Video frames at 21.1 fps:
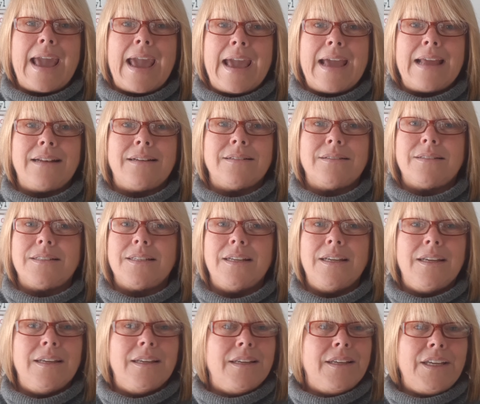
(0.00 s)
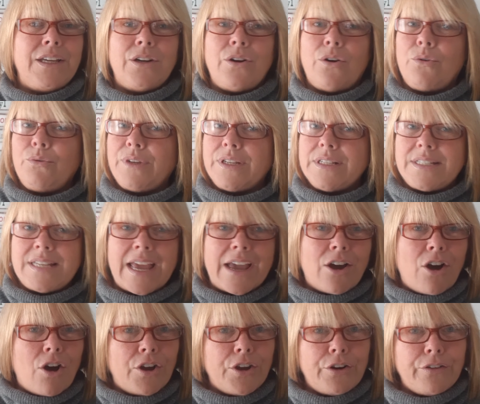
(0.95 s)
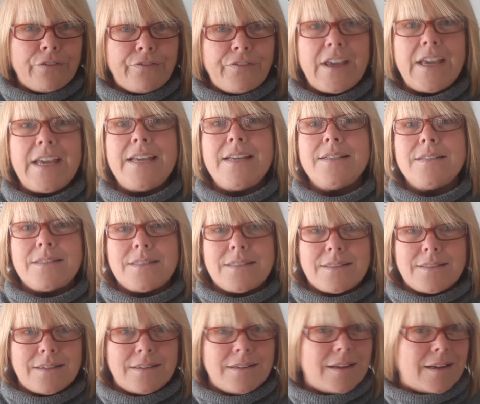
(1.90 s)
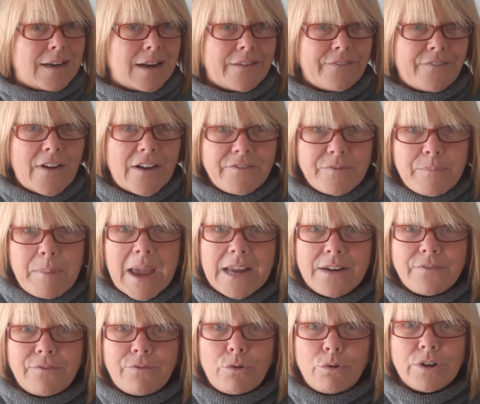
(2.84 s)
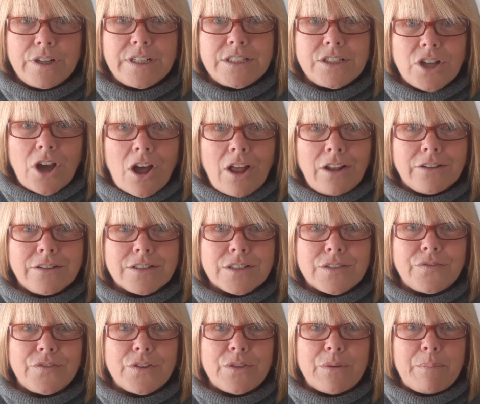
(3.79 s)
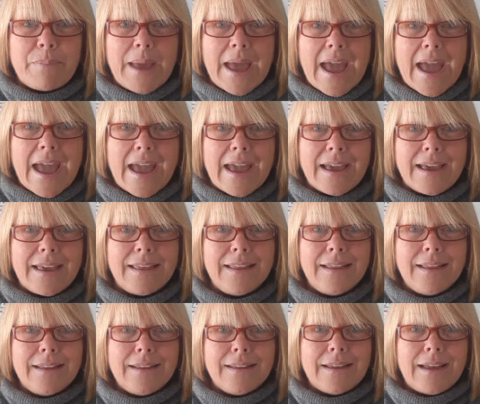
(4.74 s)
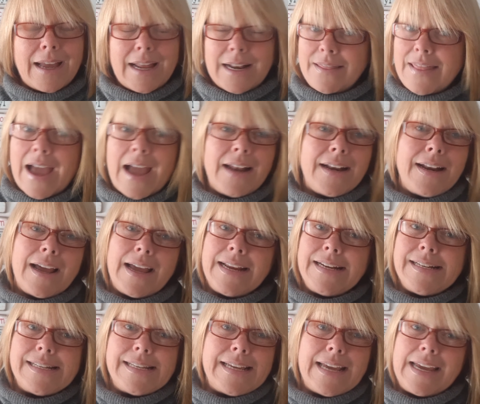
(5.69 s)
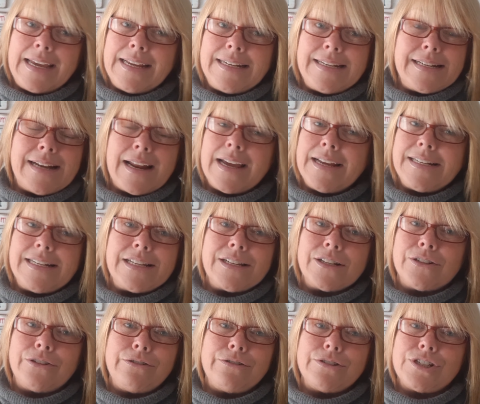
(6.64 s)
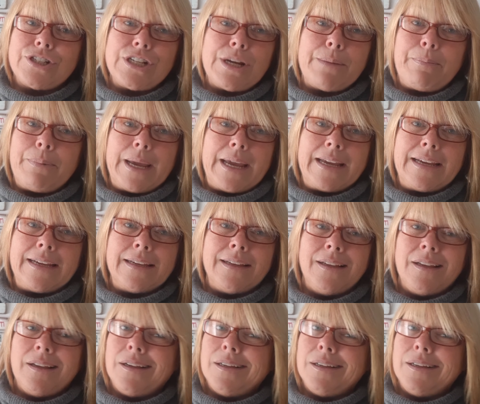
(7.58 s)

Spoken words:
And you take all your fees, and if I've paid $40 for the bag, and that 90, 80, 90 includes shipping,